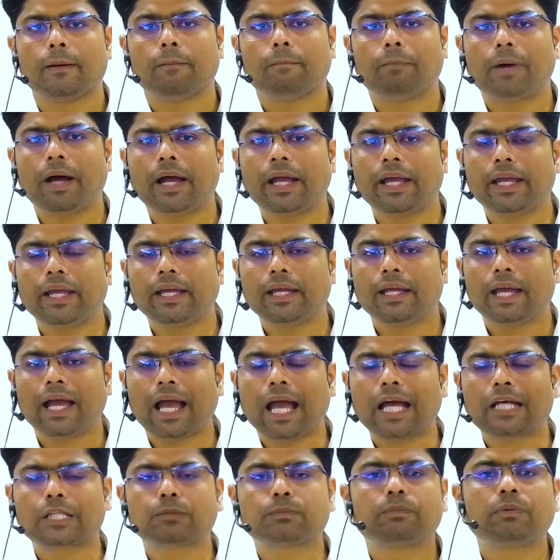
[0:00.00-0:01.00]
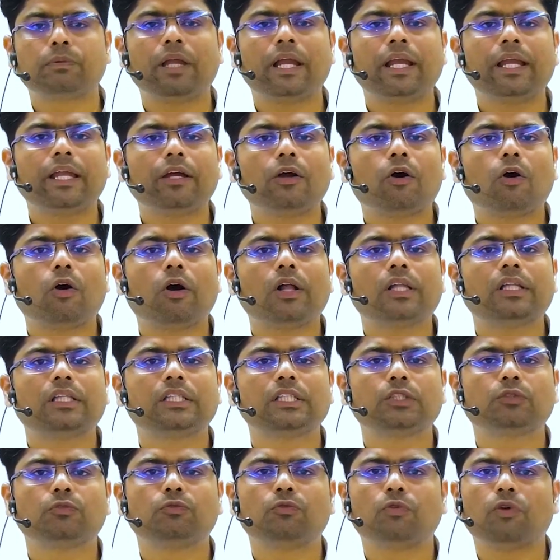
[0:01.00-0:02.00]
By explaining all
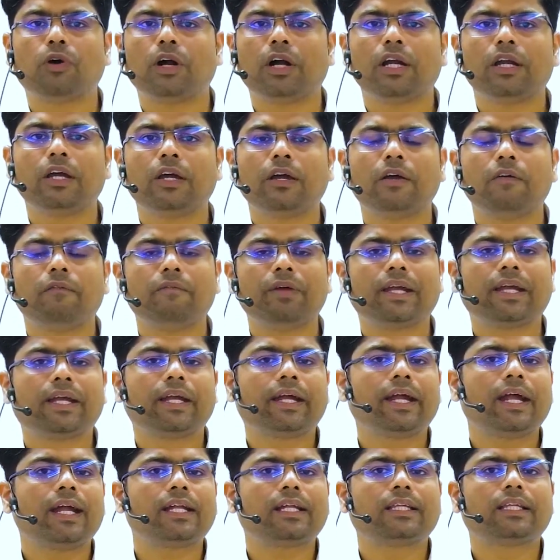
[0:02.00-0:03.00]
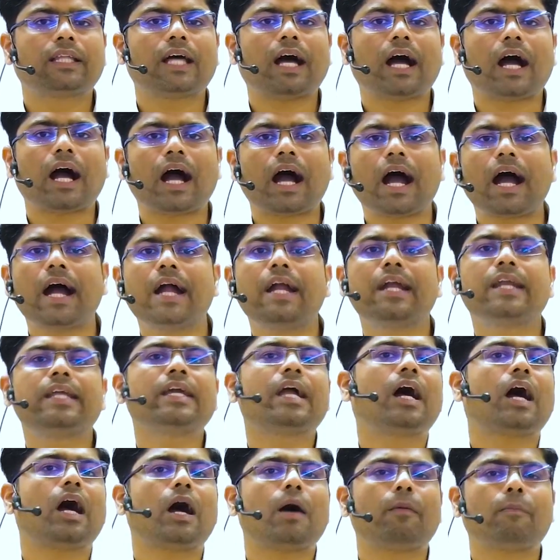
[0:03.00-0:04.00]
these words, we get the idea
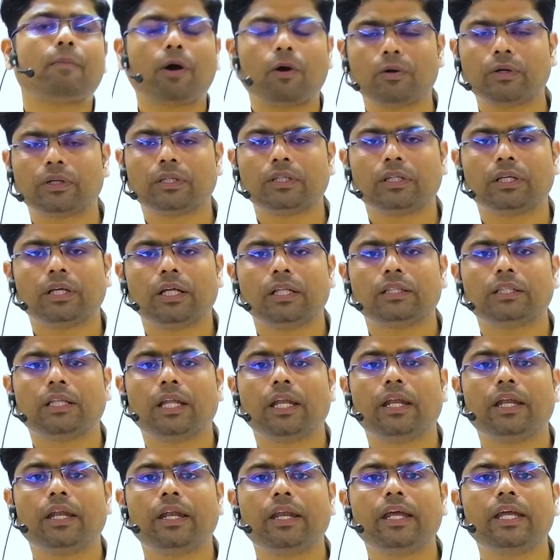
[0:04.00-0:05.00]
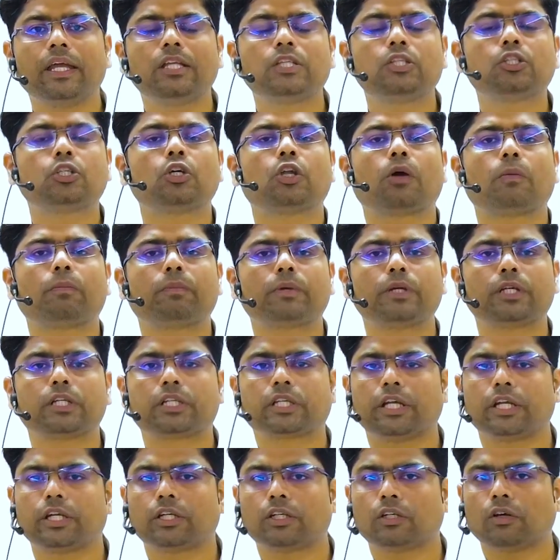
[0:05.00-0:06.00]
about the nature of
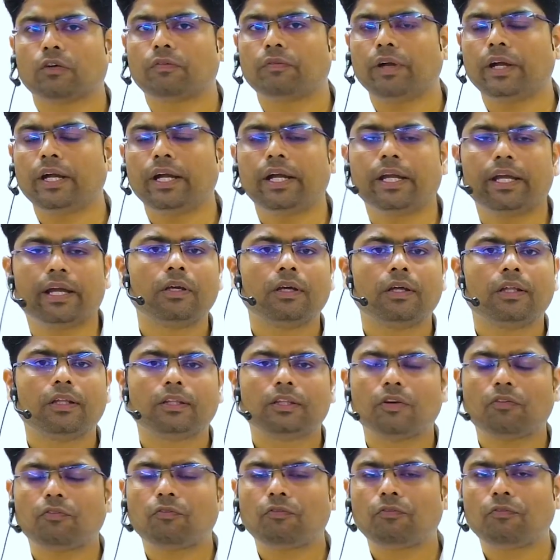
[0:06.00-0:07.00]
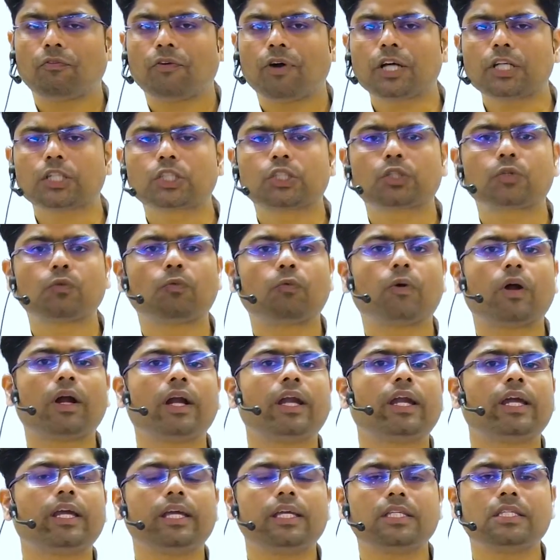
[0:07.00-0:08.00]
state of India. The first
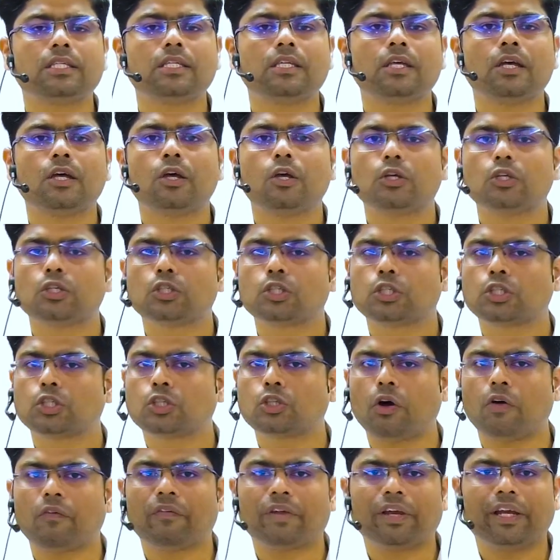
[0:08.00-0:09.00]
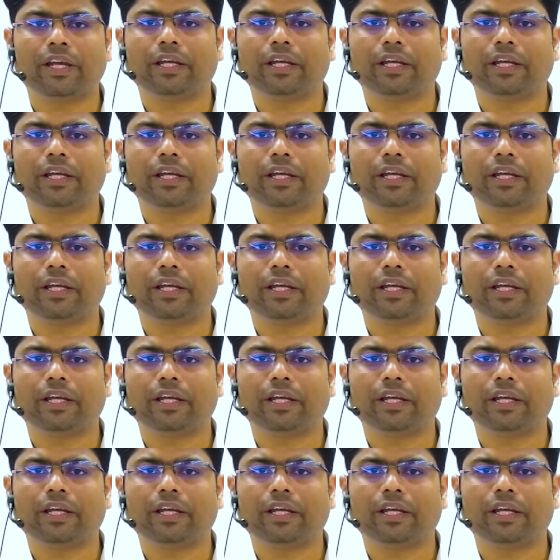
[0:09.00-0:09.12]
word is sovereign.